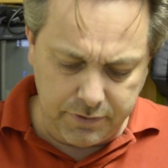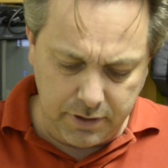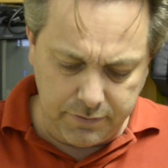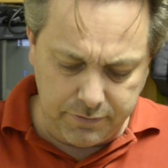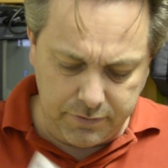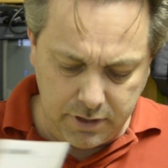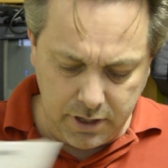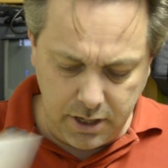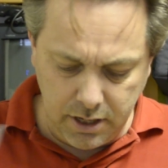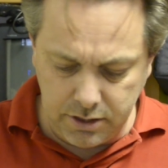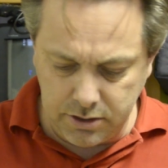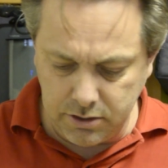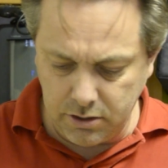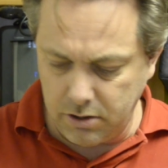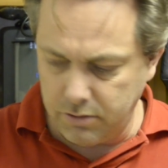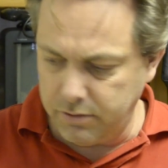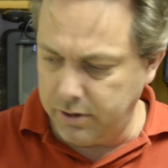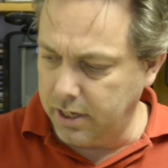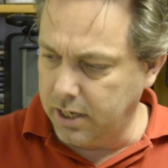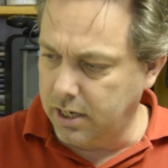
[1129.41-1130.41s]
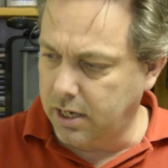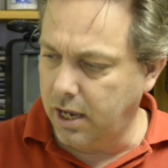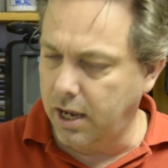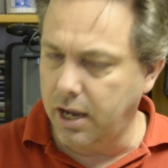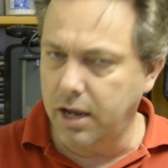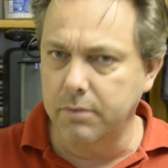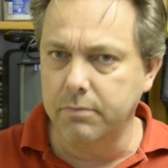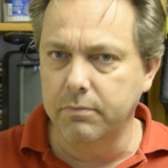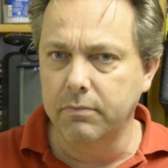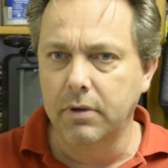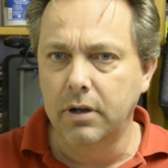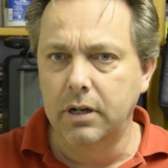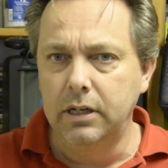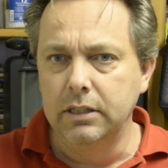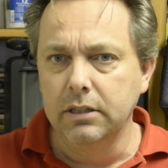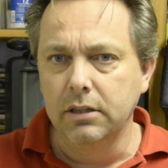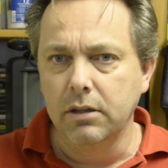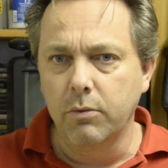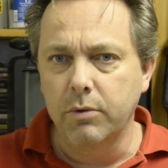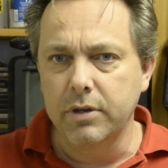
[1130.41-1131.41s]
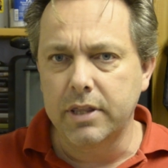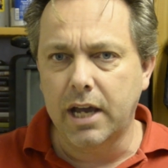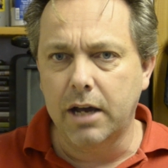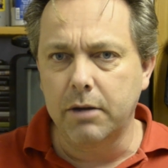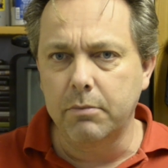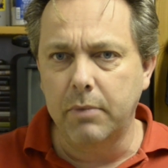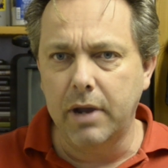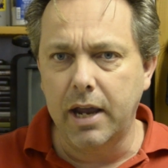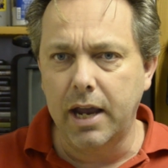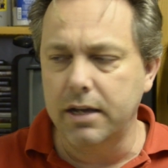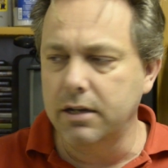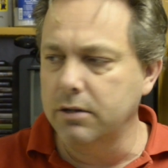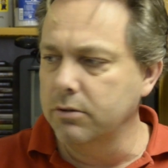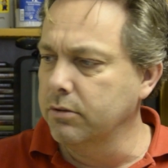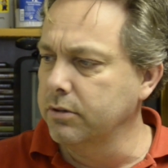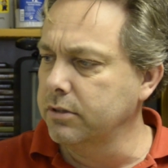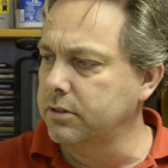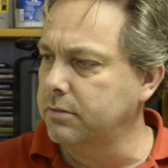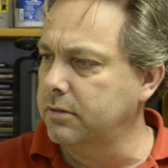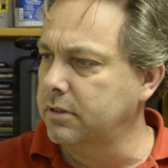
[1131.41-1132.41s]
if these already came without manuals.